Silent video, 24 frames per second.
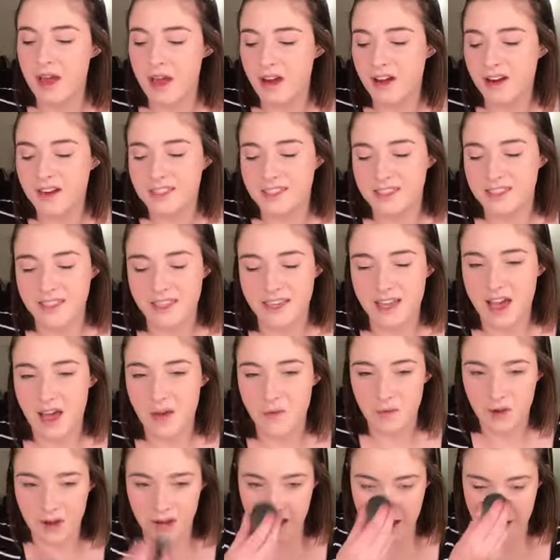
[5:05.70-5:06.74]
Honestly, I
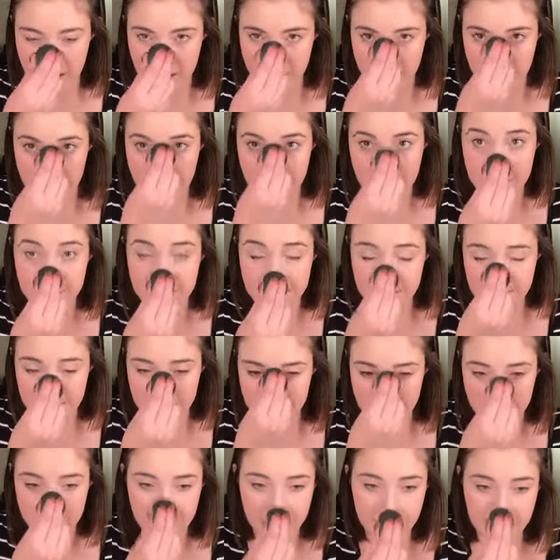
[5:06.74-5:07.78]
wouldn't get that
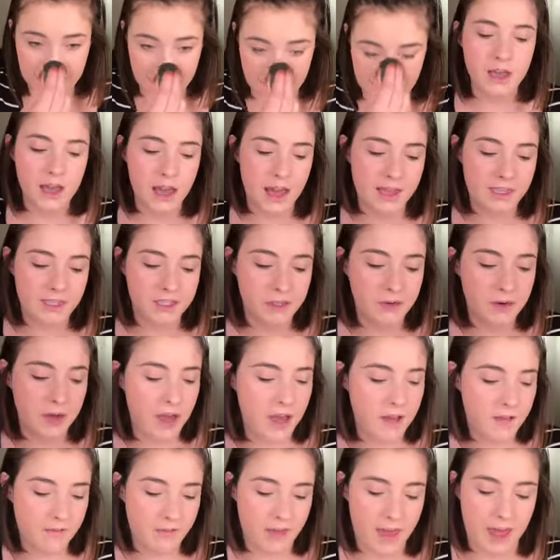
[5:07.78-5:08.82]
concealer. I do
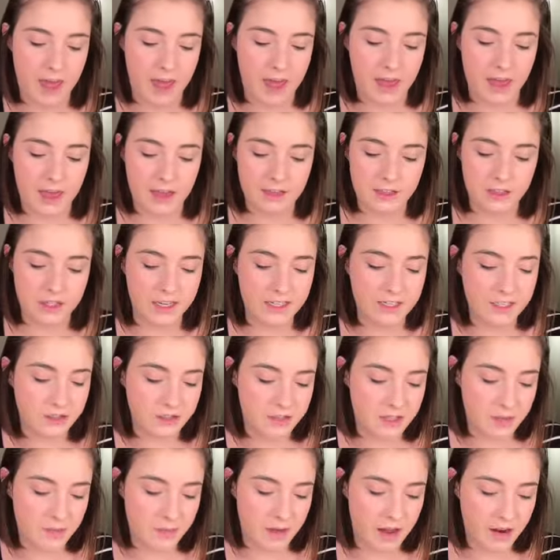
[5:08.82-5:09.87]
have a
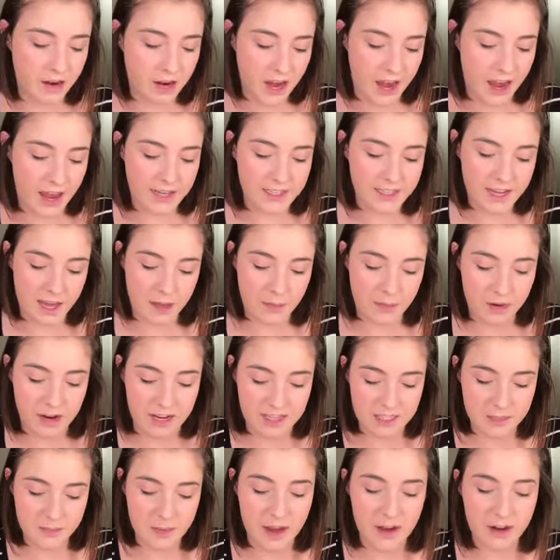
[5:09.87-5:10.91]
translucent powder and a
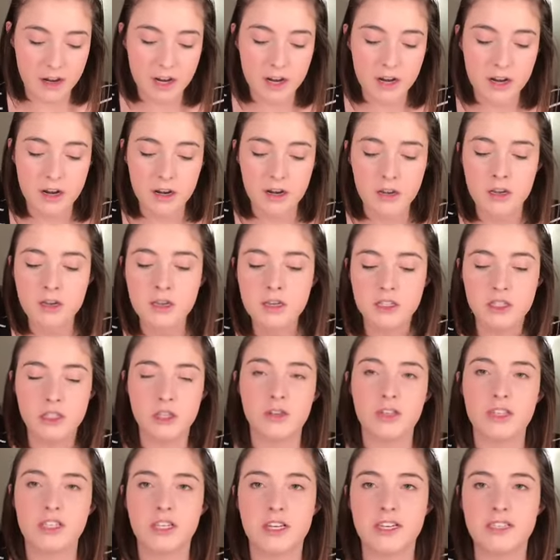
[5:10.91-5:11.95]
pressed powder.
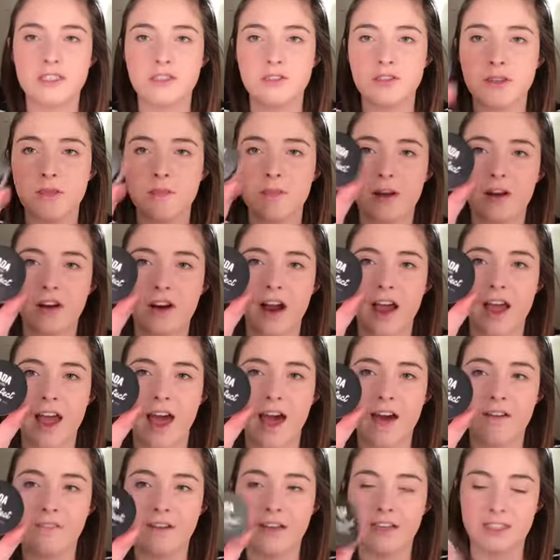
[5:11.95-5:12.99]
So the translucent powder I
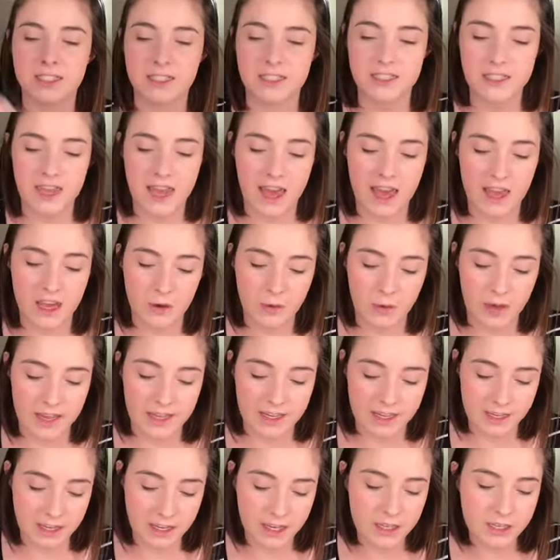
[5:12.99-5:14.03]
have is just the
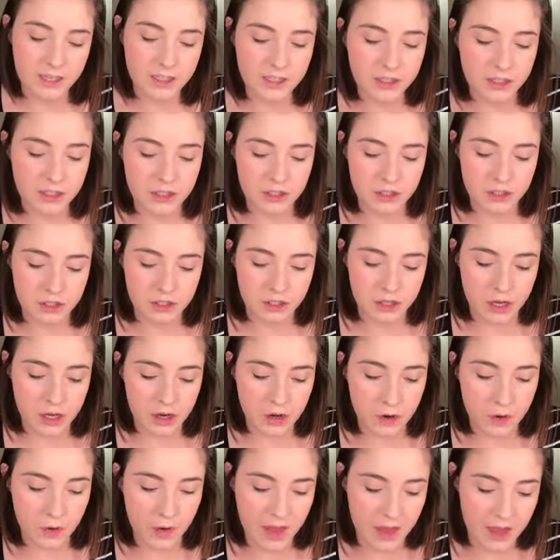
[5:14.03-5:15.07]
AOA
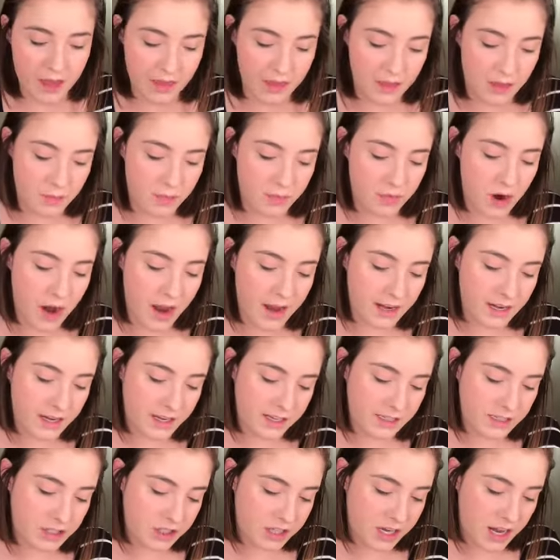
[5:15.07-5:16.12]
Studio in the
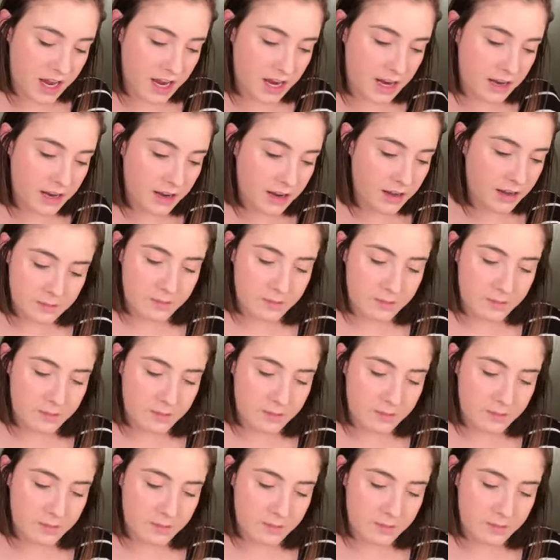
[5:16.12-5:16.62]
brightening shade.